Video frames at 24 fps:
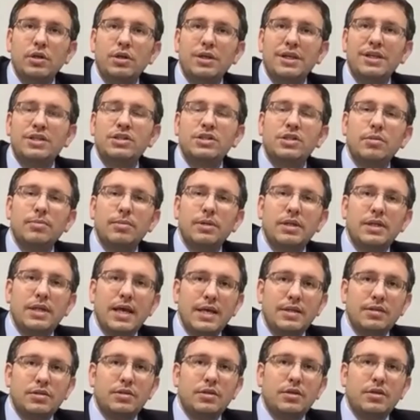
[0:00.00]
needs to be
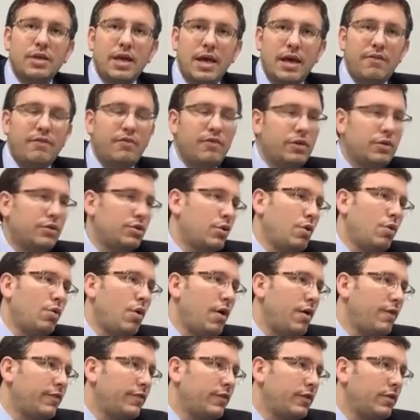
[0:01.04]
tested every so
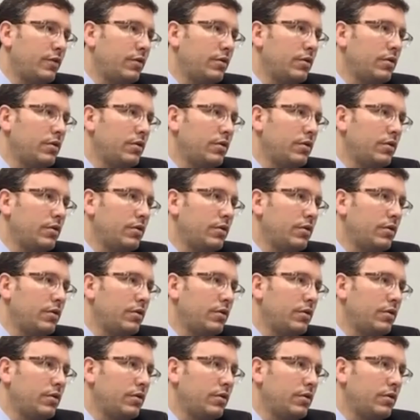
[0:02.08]
often